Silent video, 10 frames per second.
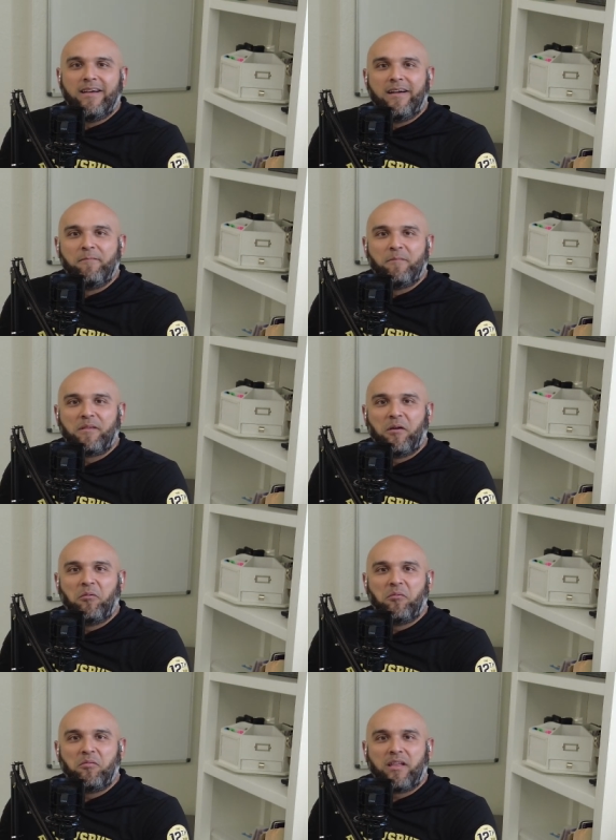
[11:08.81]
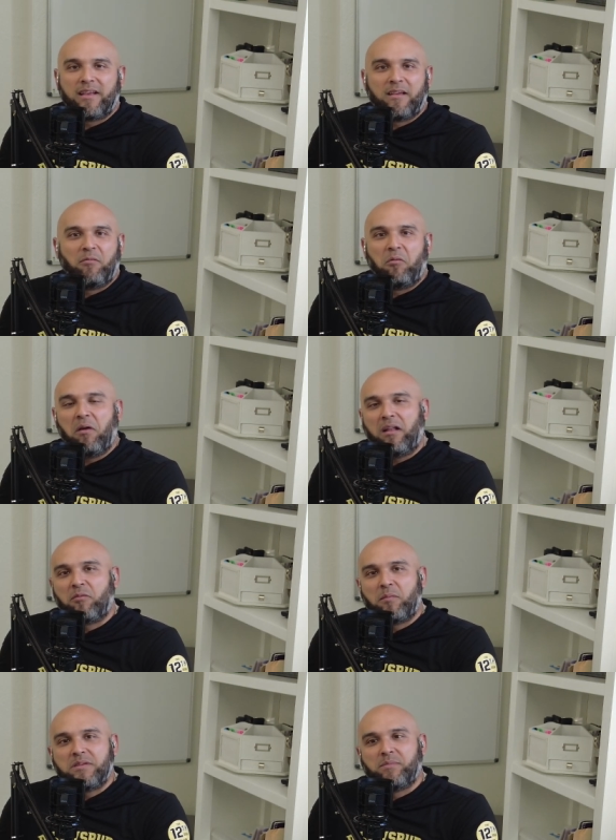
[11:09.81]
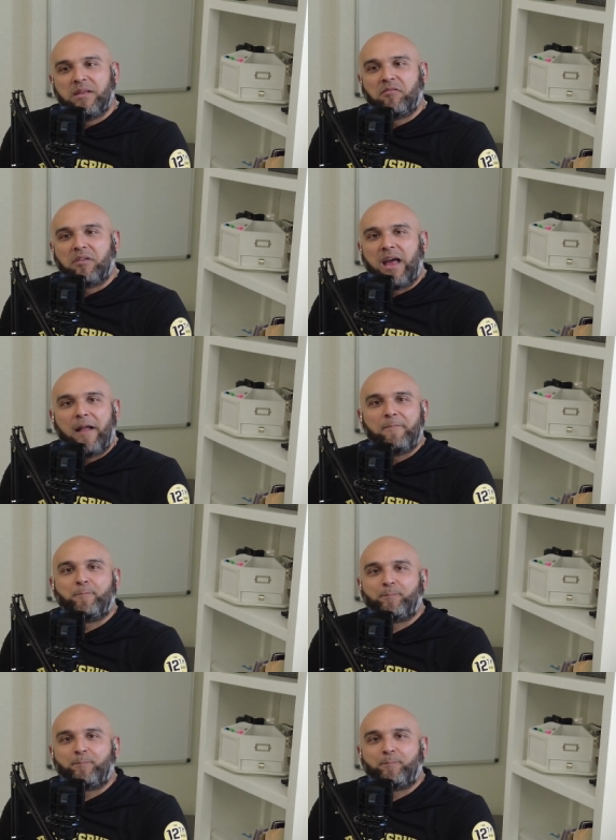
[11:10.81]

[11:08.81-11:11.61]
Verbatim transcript: Um, so, like I said, we went to Ripley's Believe It or Not,